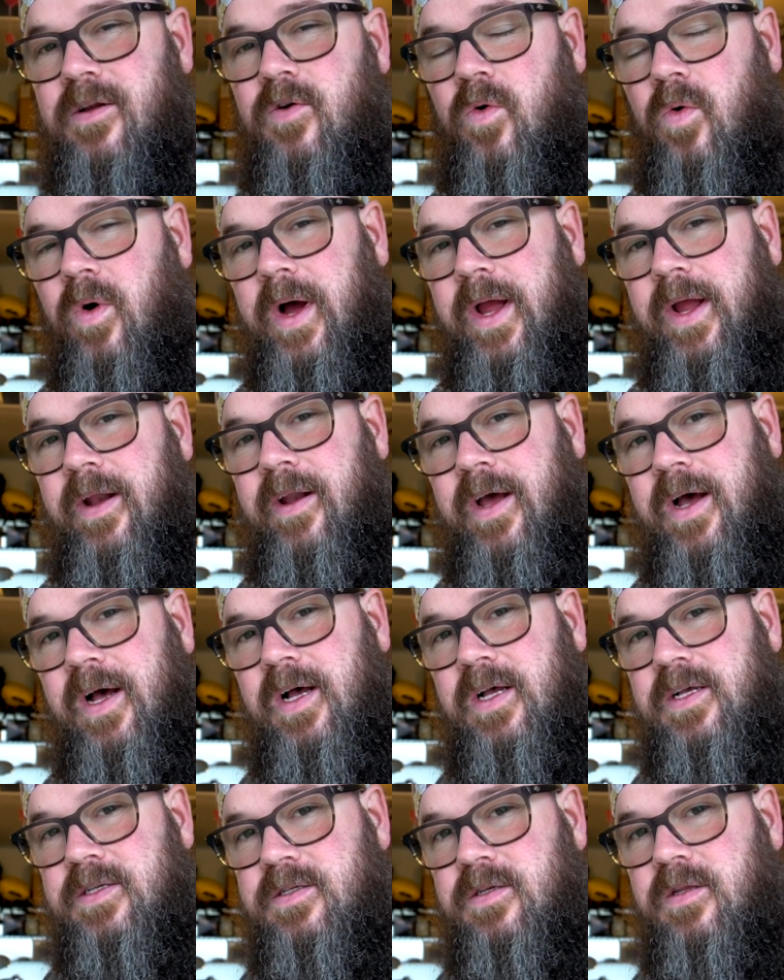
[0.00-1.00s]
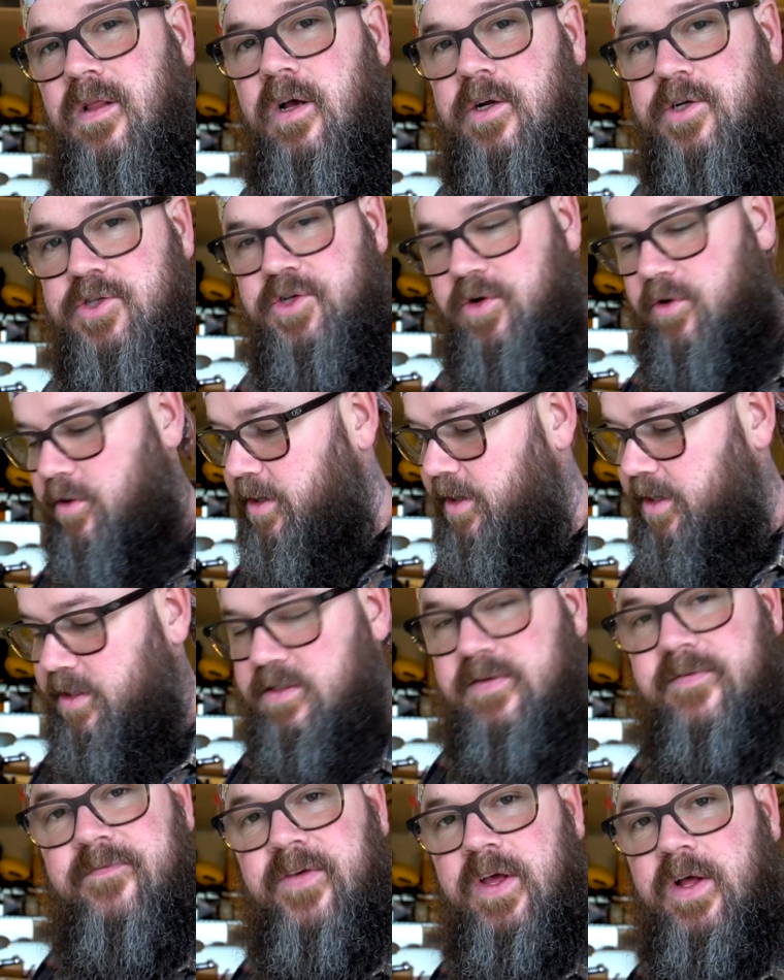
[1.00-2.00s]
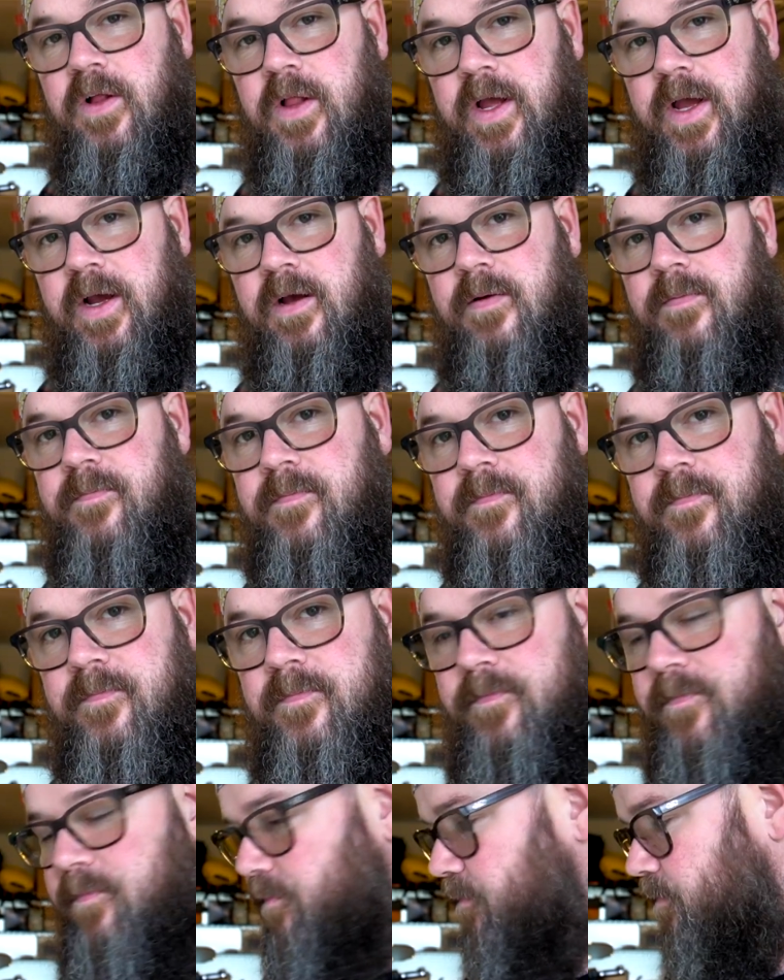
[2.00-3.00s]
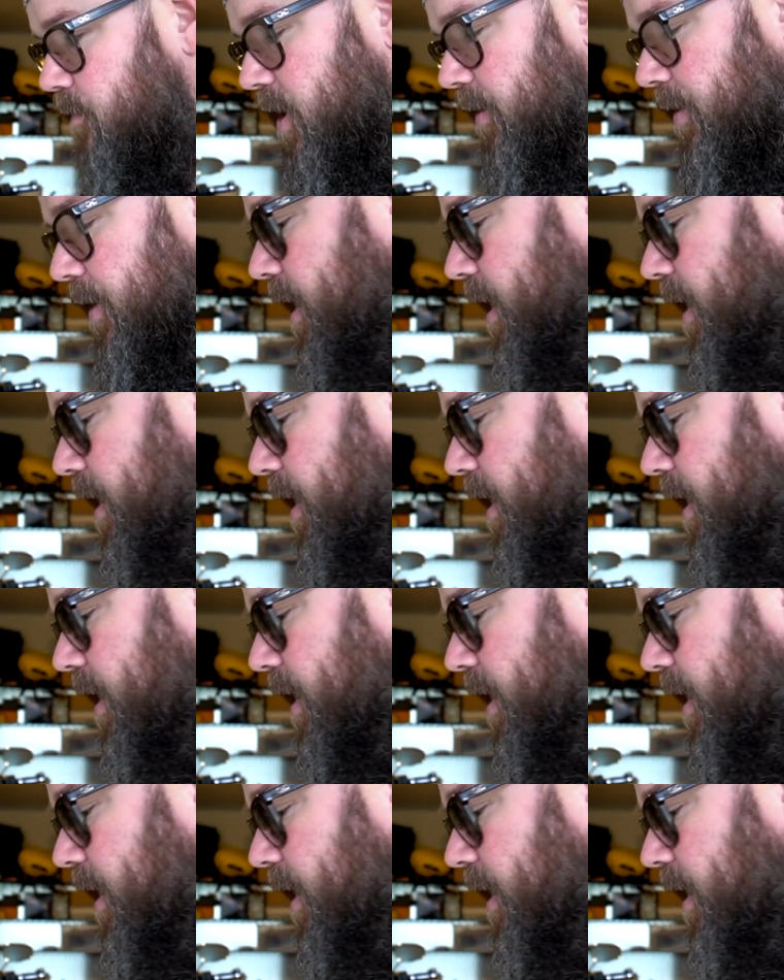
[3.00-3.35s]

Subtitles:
quite as luxurious feeling on the